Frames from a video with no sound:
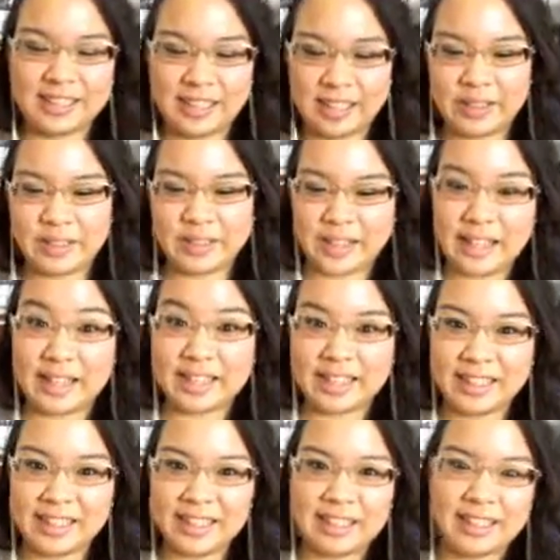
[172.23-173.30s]
So yeah,
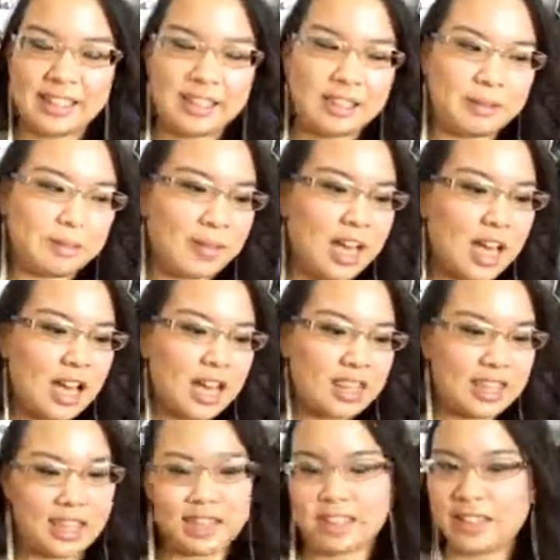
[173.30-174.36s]
um,
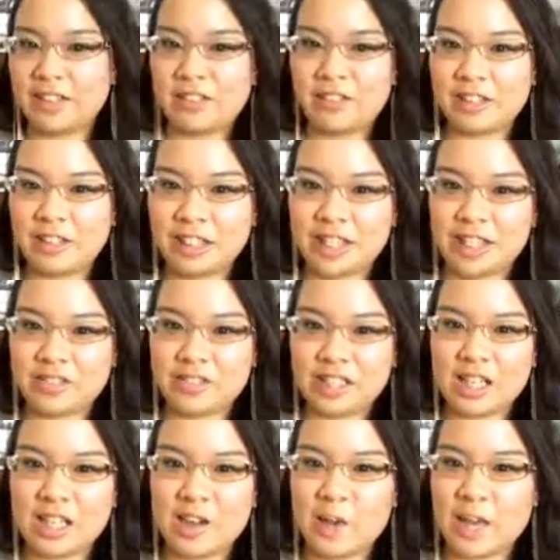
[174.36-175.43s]
that's it for this
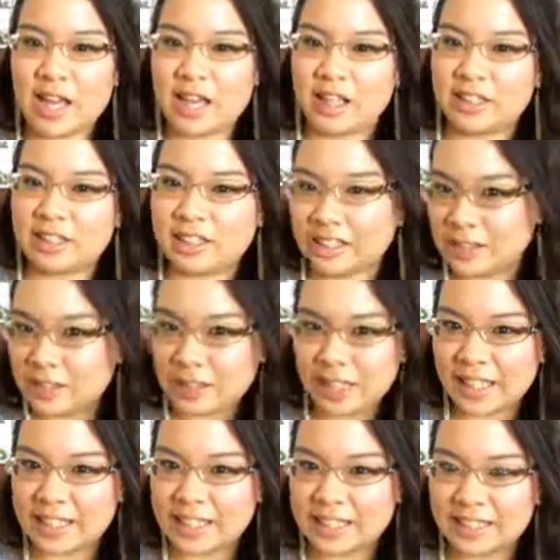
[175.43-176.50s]
video, and I'll see you
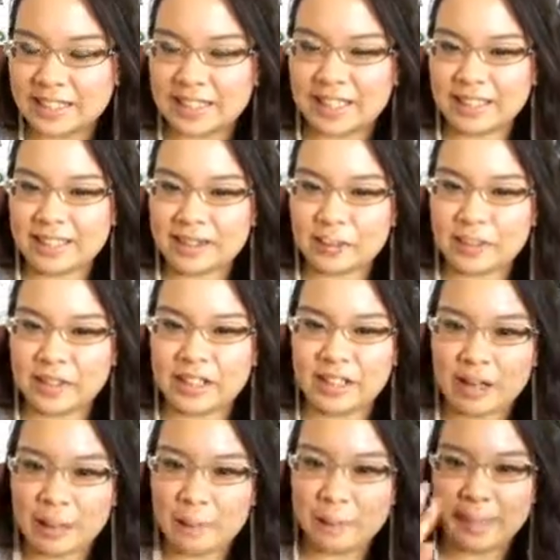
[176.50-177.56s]
guys in the next
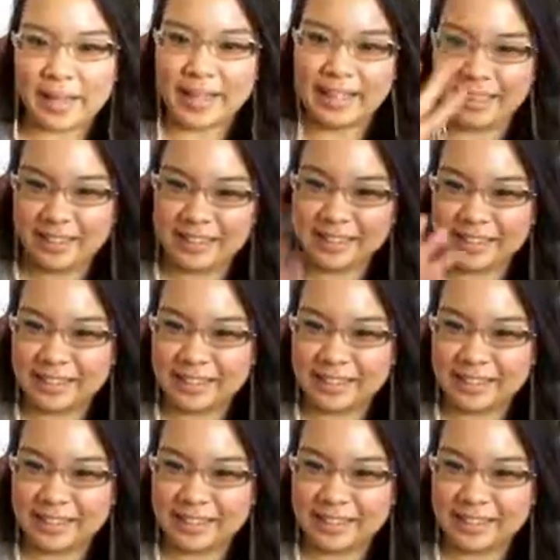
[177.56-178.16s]
one. Bye.